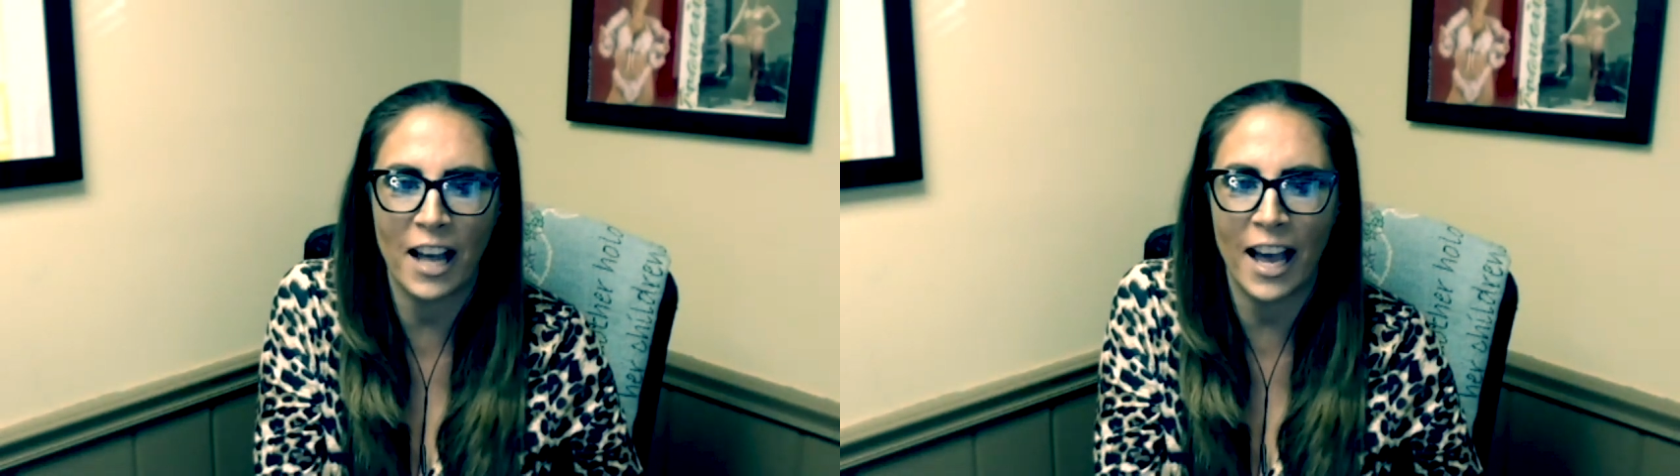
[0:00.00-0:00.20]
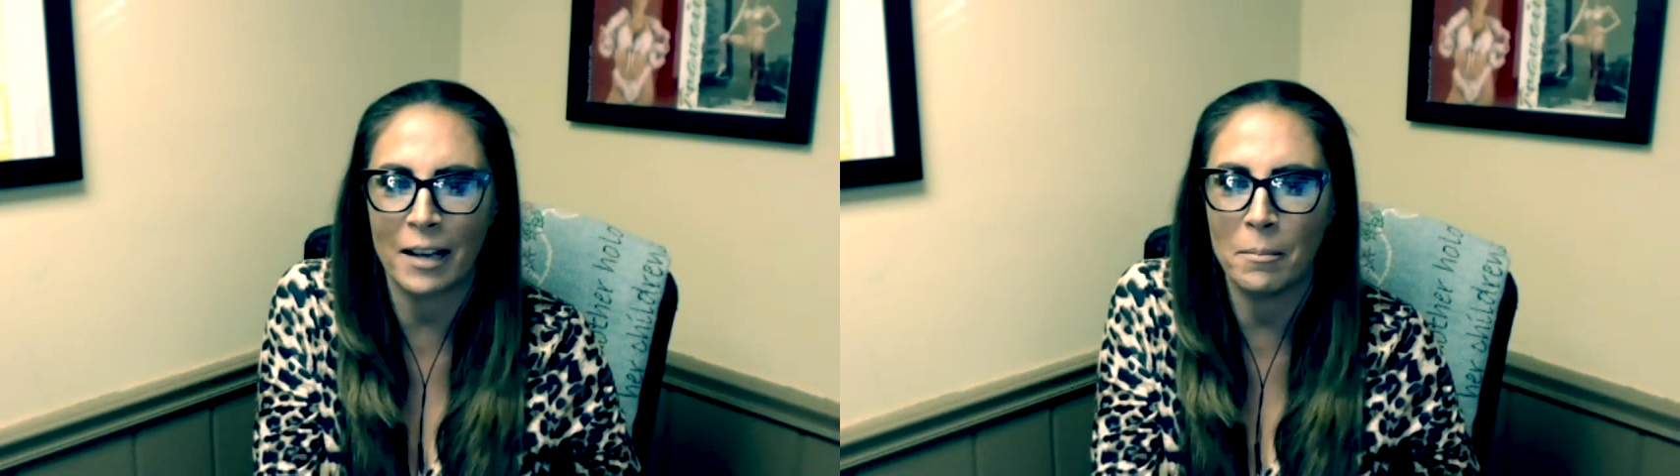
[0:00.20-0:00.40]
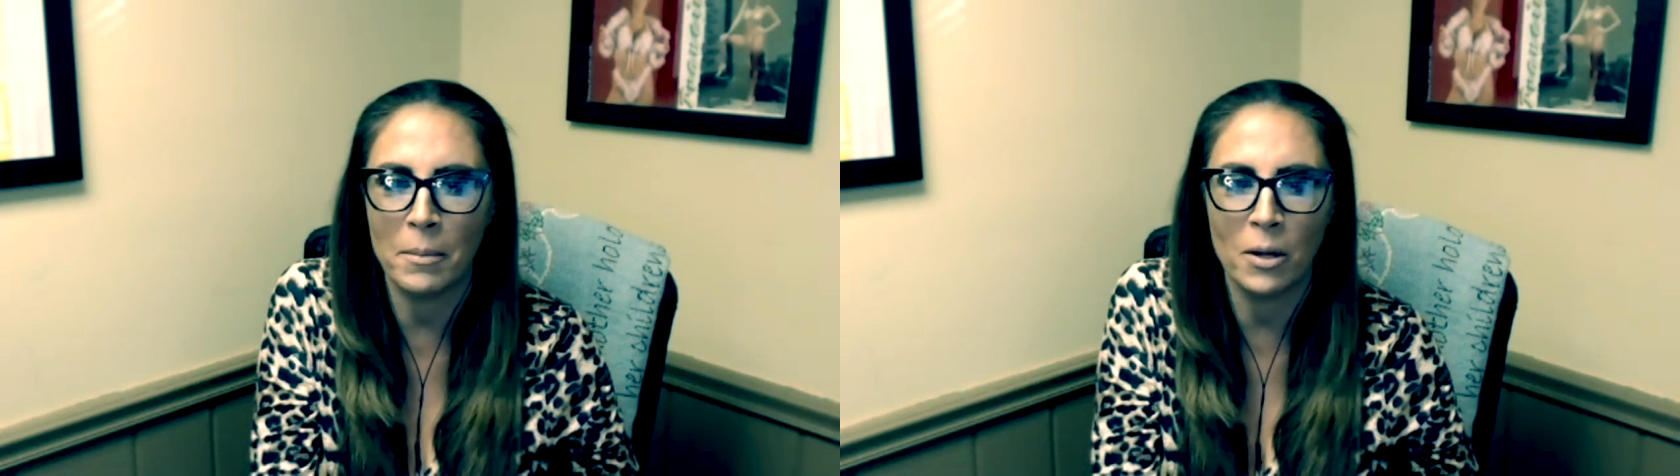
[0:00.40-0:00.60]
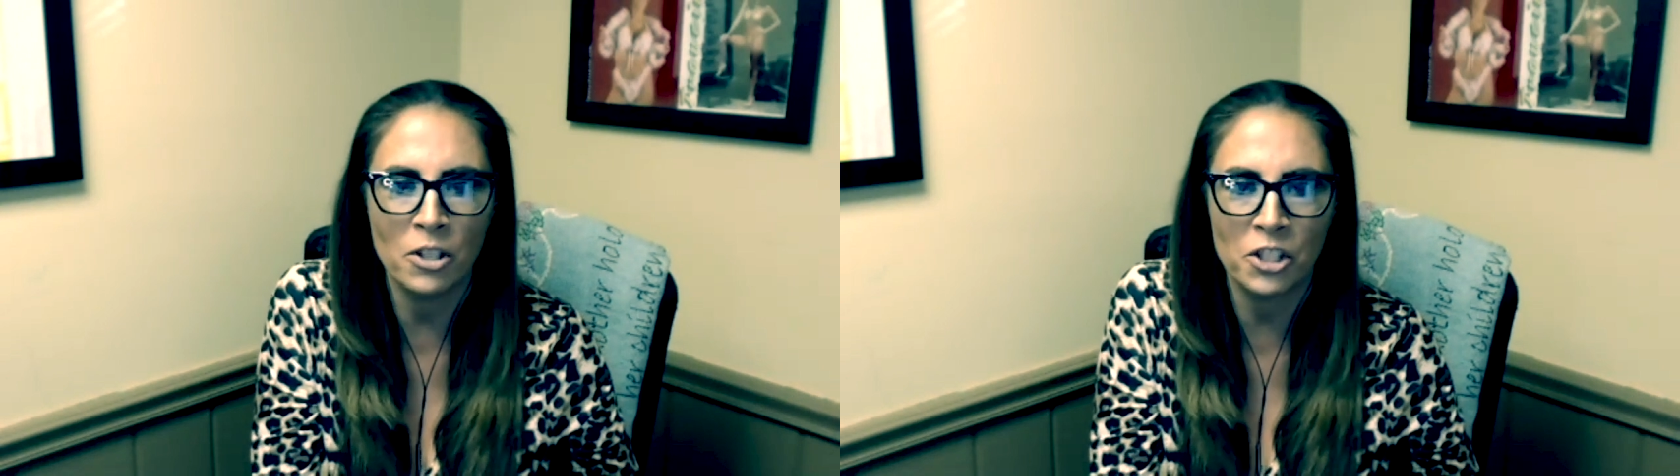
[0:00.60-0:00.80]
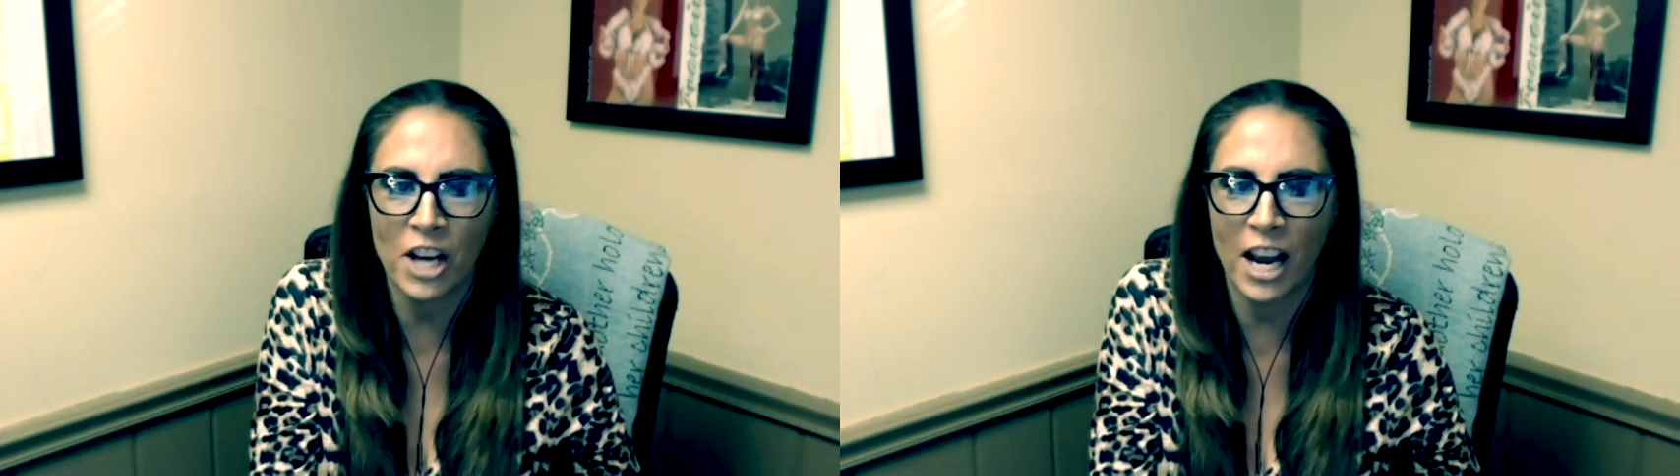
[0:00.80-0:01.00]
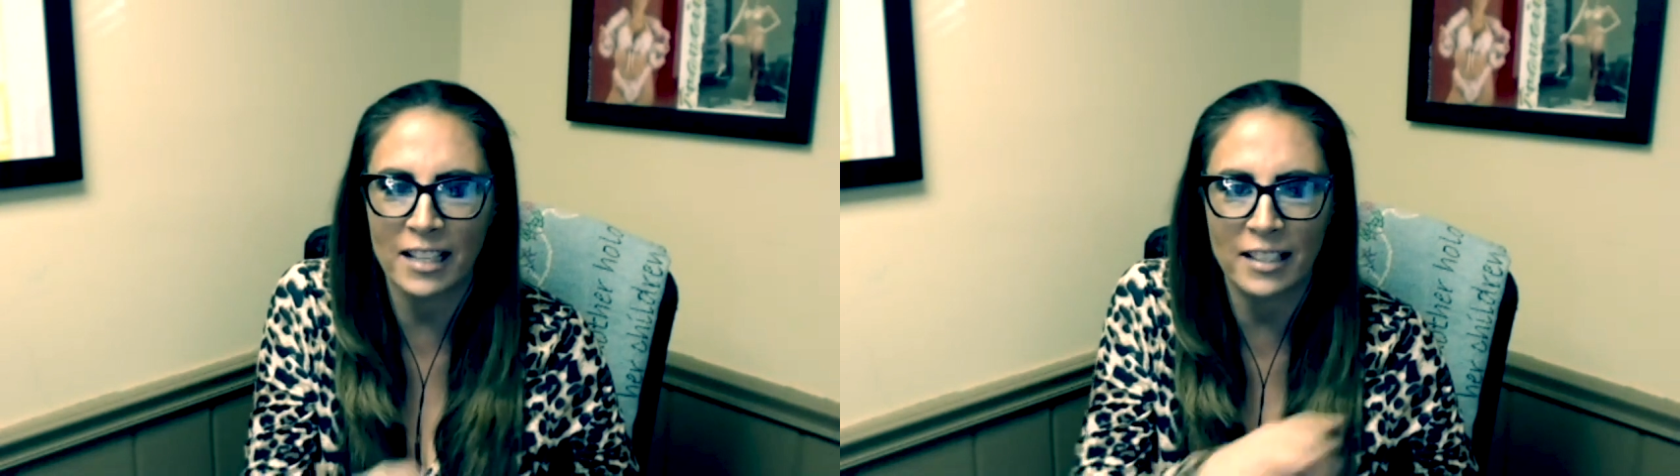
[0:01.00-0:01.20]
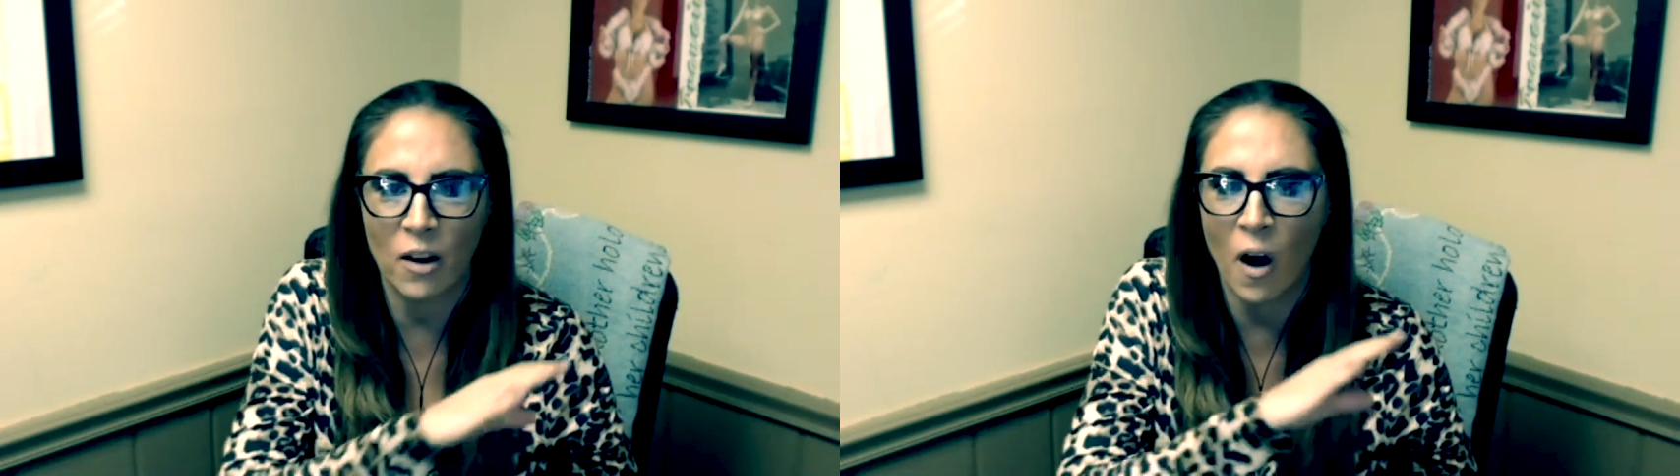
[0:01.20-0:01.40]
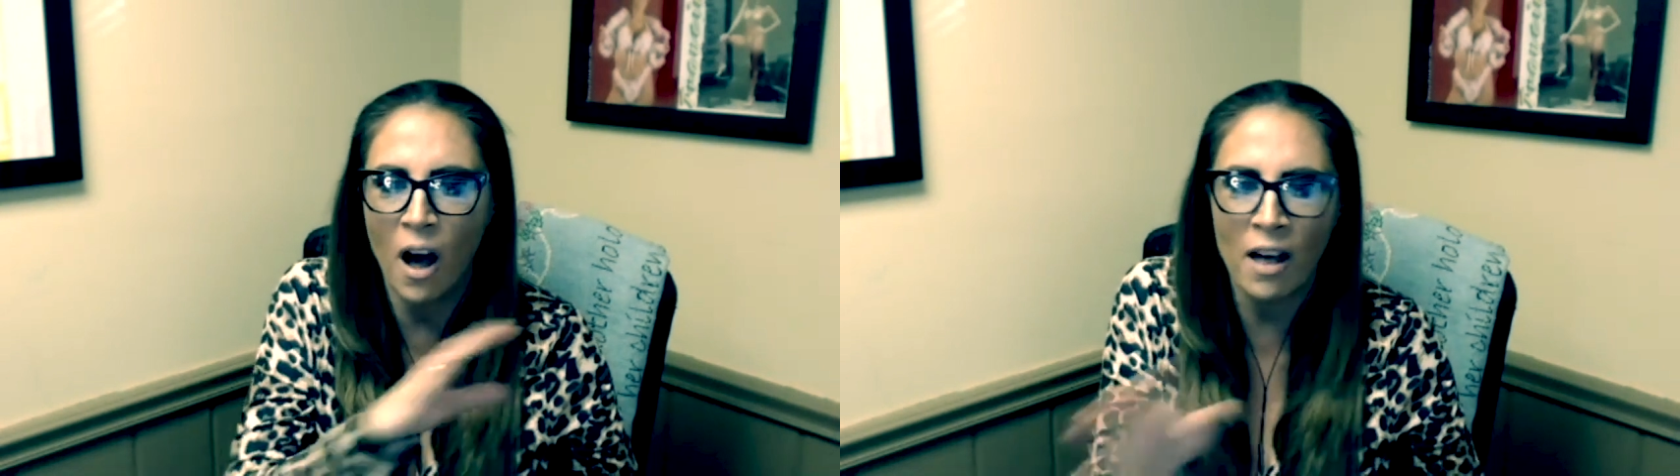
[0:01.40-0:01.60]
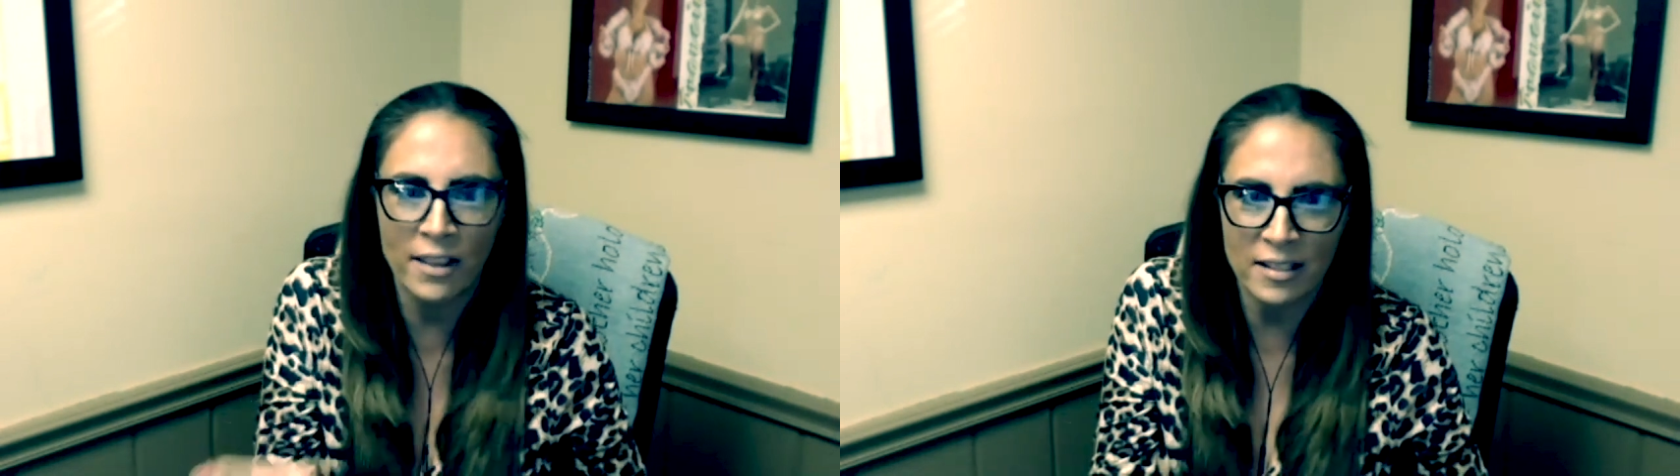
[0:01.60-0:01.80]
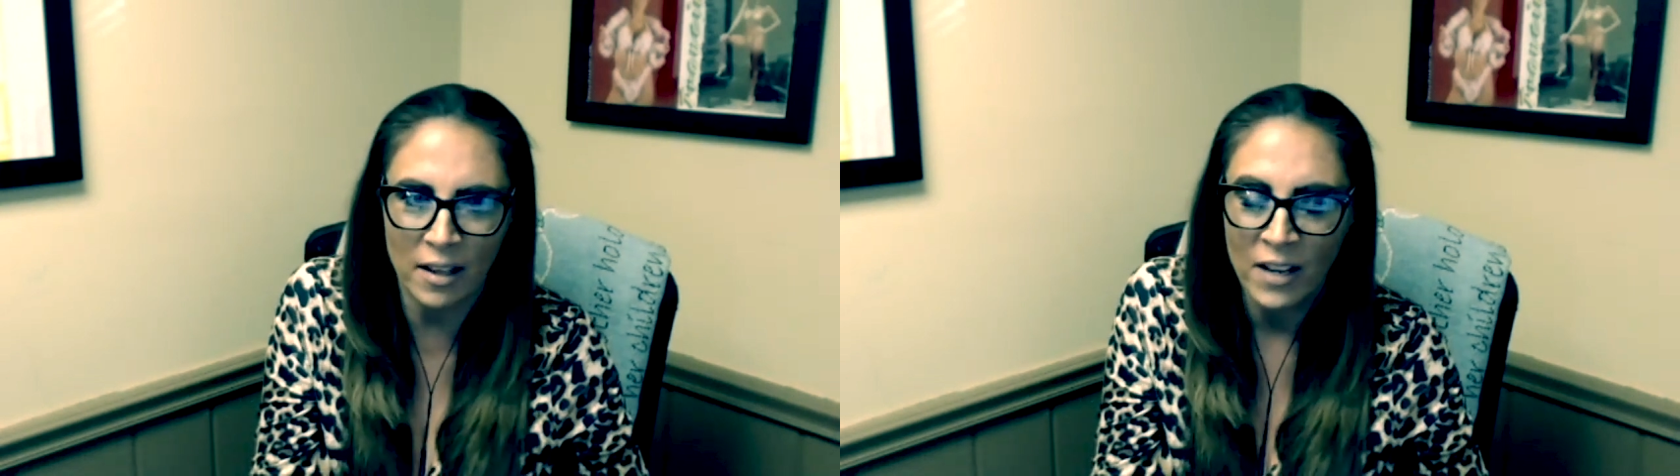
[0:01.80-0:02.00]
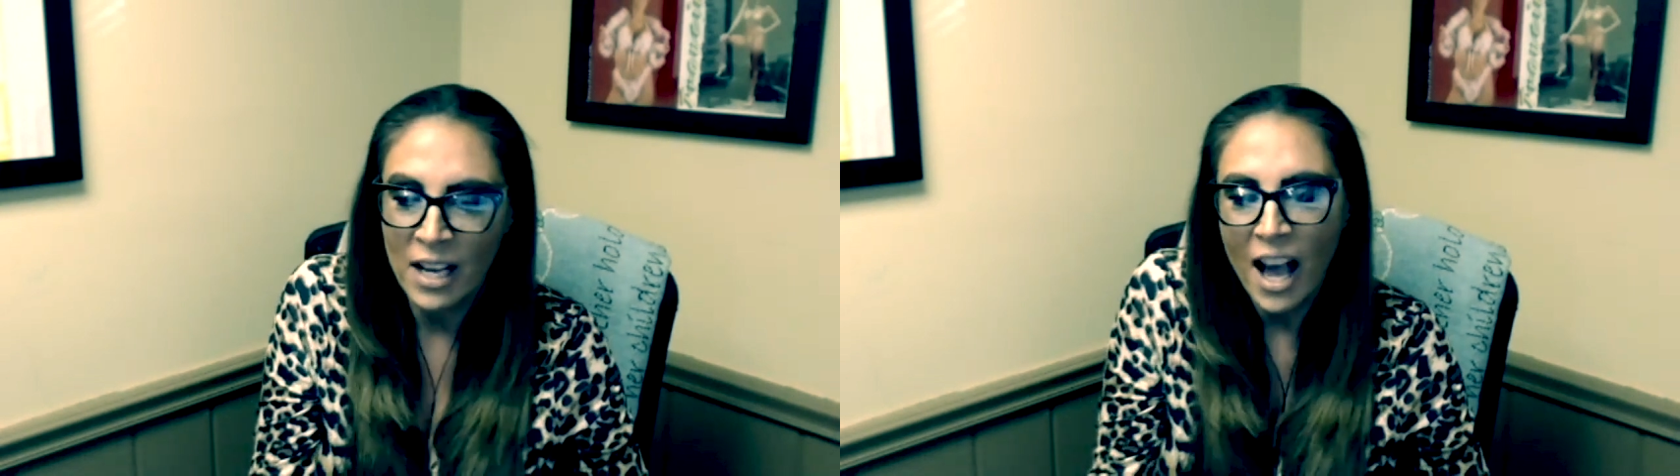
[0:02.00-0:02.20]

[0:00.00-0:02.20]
A and milkshakes and all this stuff.